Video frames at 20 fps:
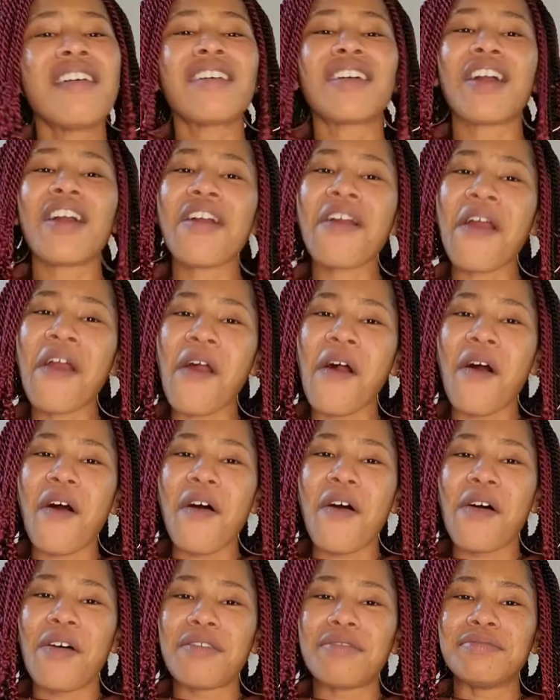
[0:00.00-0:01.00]

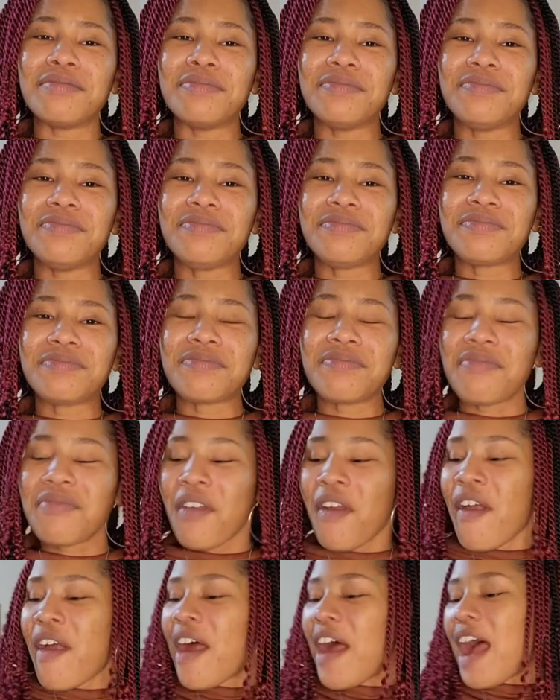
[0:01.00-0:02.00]
Girl.
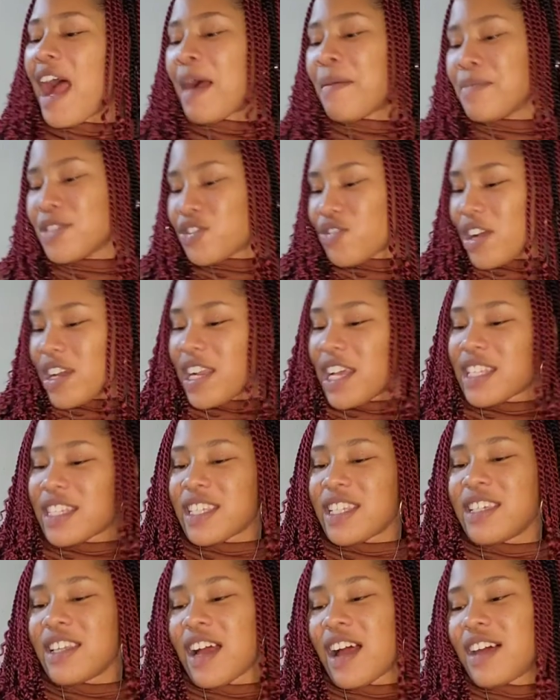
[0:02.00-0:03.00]
I'm going to try not to
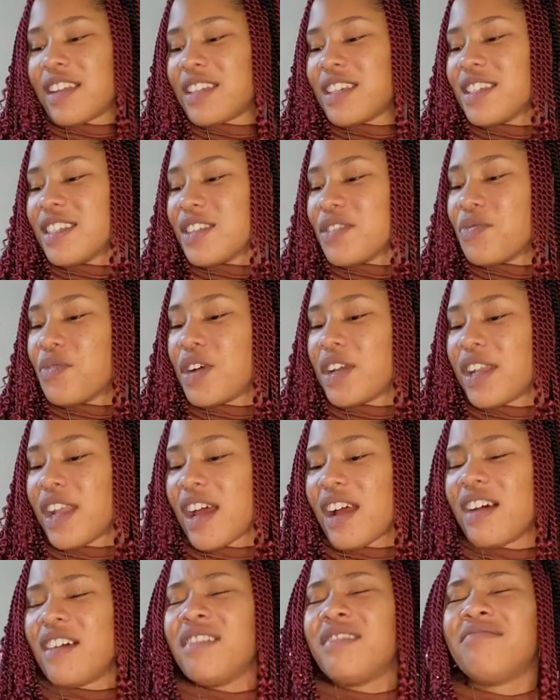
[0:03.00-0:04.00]
eat all these in one night.